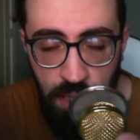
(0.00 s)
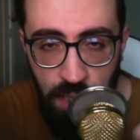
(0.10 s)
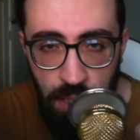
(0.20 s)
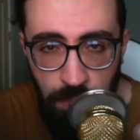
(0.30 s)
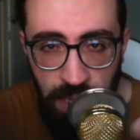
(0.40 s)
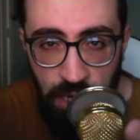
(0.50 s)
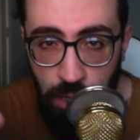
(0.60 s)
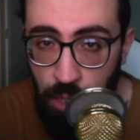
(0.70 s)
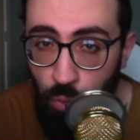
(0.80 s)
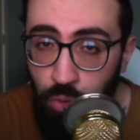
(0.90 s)
um, and
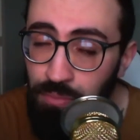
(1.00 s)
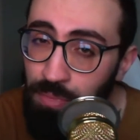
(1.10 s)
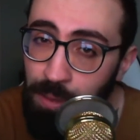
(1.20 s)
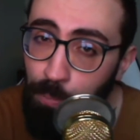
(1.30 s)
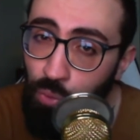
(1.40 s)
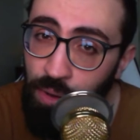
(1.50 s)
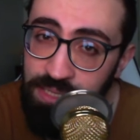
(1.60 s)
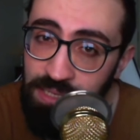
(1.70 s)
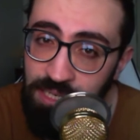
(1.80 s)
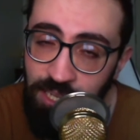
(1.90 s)
they won't be
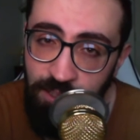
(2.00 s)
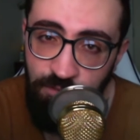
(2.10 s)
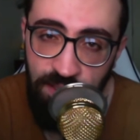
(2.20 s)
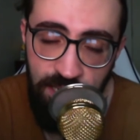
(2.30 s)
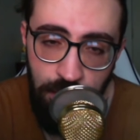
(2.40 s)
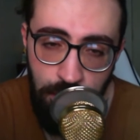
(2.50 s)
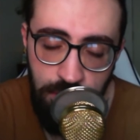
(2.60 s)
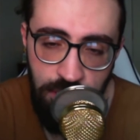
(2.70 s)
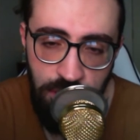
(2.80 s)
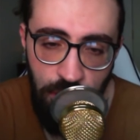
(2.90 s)
present day
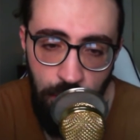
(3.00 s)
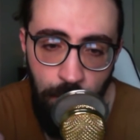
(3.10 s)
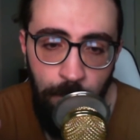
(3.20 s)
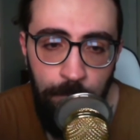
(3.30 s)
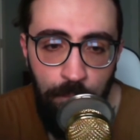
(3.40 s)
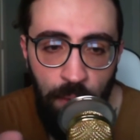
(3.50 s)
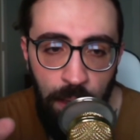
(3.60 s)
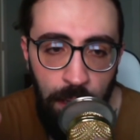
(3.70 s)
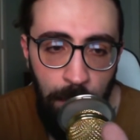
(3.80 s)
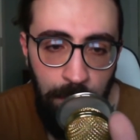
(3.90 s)
videos. So
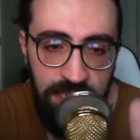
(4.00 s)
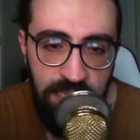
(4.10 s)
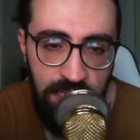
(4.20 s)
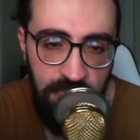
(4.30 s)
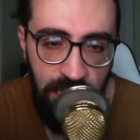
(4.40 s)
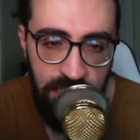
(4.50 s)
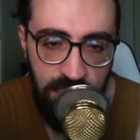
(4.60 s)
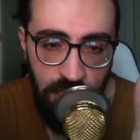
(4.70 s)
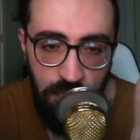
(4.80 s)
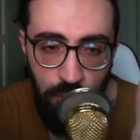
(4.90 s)
um, basically, I
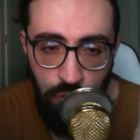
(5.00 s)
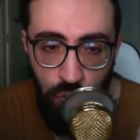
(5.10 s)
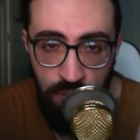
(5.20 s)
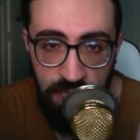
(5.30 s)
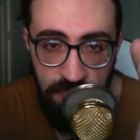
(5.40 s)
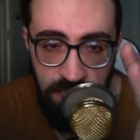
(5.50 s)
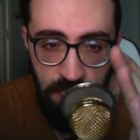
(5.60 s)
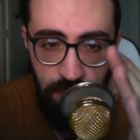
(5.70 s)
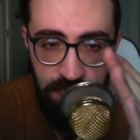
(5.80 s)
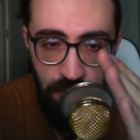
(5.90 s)
started recording this
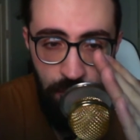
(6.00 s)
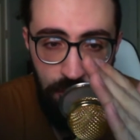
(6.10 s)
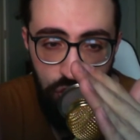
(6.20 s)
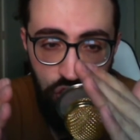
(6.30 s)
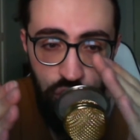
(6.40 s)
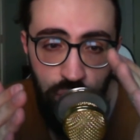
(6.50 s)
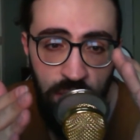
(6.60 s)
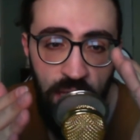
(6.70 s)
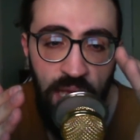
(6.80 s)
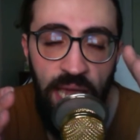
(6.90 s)
series around June,
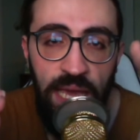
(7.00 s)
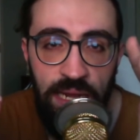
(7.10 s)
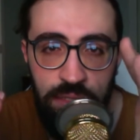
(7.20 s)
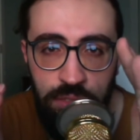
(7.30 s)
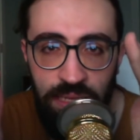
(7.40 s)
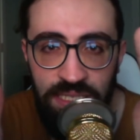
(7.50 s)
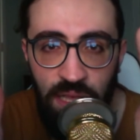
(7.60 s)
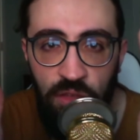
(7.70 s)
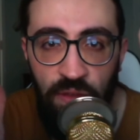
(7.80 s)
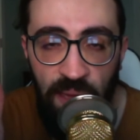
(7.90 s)
and I told
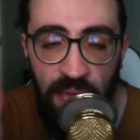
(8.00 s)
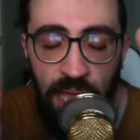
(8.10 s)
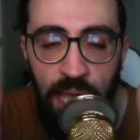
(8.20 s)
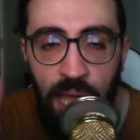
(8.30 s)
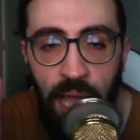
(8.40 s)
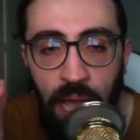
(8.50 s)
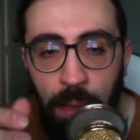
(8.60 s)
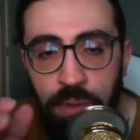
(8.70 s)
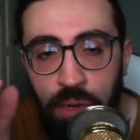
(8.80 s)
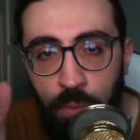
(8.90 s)
myself, hey,
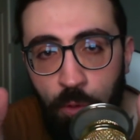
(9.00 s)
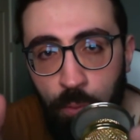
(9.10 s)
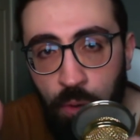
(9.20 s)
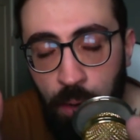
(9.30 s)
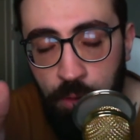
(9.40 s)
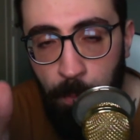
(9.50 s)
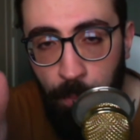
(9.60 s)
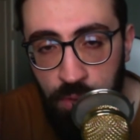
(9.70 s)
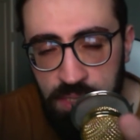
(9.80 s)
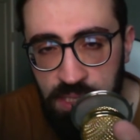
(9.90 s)
I'm going to report, I'm going to
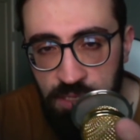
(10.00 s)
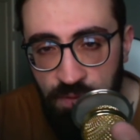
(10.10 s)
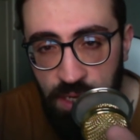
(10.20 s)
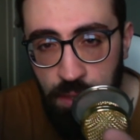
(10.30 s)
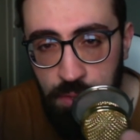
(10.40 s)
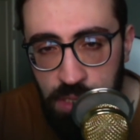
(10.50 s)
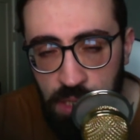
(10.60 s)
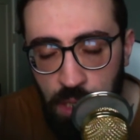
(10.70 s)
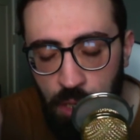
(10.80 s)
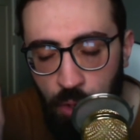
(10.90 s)
post these videos
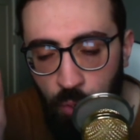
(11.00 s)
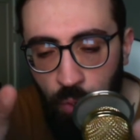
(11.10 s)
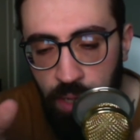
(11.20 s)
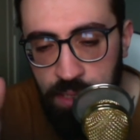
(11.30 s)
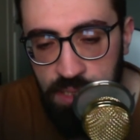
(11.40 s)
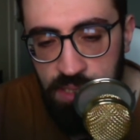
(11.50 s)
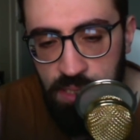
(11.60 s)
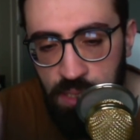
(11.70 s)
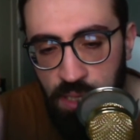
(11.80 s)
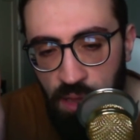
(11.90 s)
once
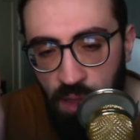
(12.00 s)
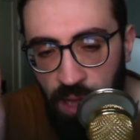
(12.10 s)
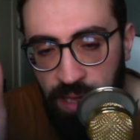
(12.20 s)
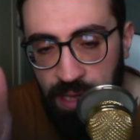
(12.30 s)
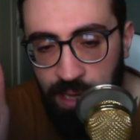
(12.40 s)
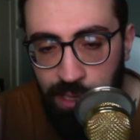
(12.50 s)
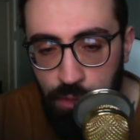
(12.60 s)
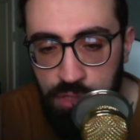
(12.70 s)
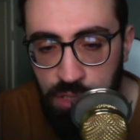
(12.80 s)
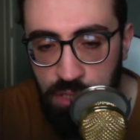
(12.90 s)
I get
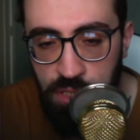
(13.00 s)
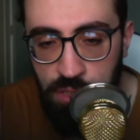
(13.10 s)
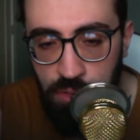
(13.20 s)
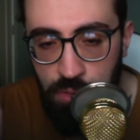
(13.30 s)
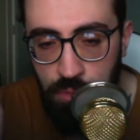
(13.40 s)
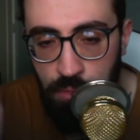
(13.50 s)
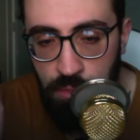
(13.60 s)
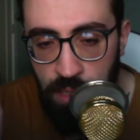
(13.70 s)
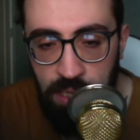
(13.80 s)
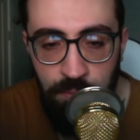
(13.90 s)
closer to
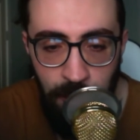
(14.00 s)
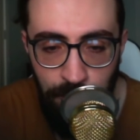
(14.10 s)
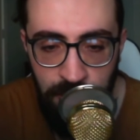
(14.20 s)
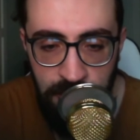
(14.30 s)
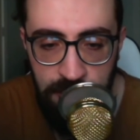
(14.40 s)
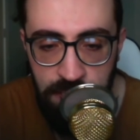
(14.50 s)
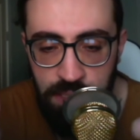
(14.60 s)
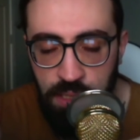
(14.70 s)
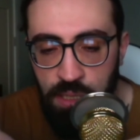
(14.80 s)
getting my place